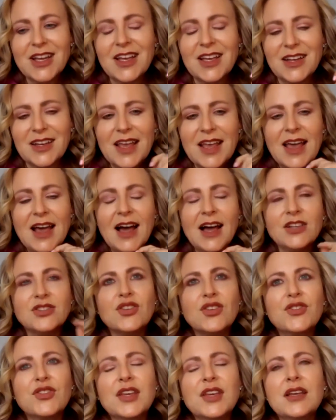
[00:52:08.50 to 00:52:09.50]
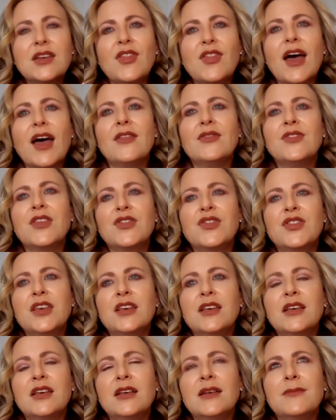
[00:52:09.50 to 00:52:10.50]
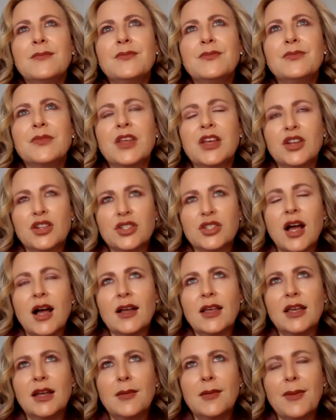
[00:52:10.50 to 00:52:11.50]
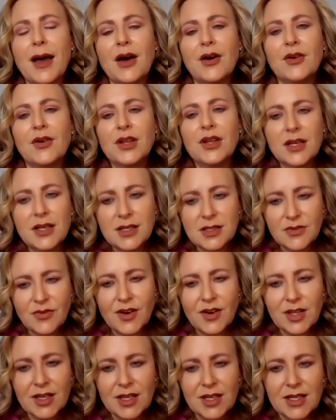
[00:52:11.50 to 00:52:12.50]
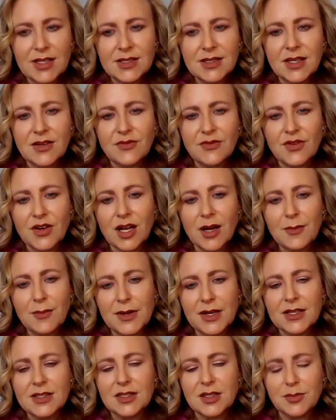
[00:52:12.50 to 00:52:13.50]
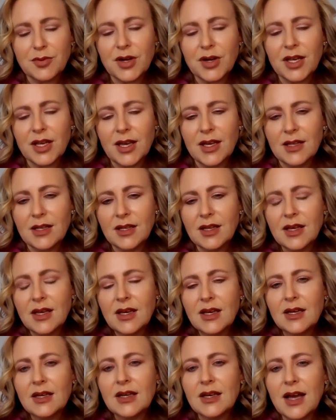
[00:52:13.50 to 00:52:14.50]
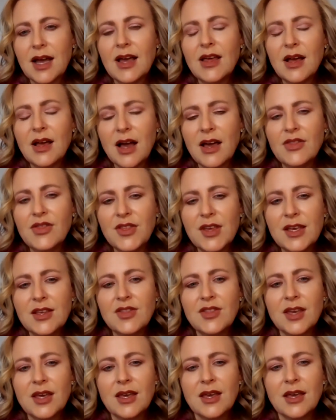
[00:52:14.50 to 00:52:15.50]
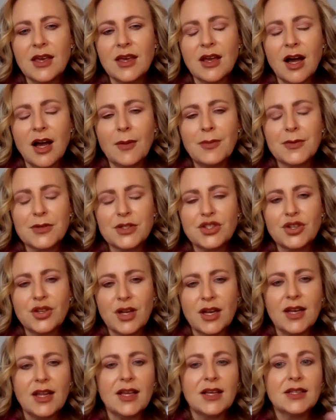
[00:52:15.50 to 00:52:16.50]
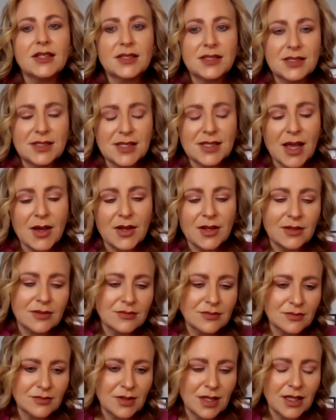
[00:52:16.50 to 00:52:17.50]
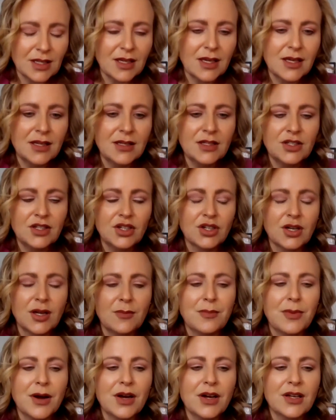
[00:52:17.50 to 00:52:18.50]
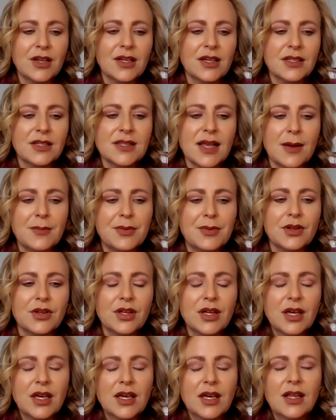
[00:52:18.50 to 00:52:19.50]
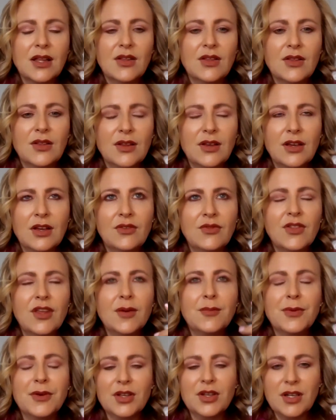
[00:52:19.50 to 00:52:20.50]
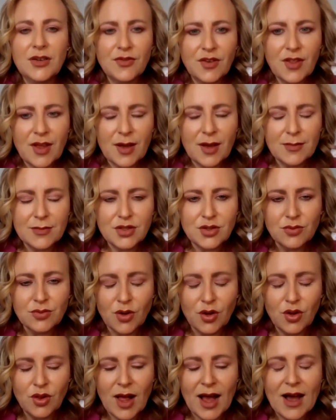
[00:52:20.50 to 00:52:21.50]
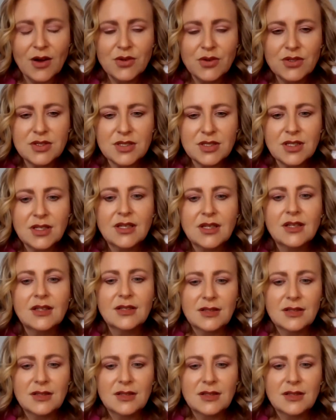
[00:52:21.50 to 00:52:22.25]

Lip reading: agreed. Think that the thing that you're talking about is fairly easy for companies to bring in. Yeah, I think the opportunity, say, like your Embark example, the ability for them to roll out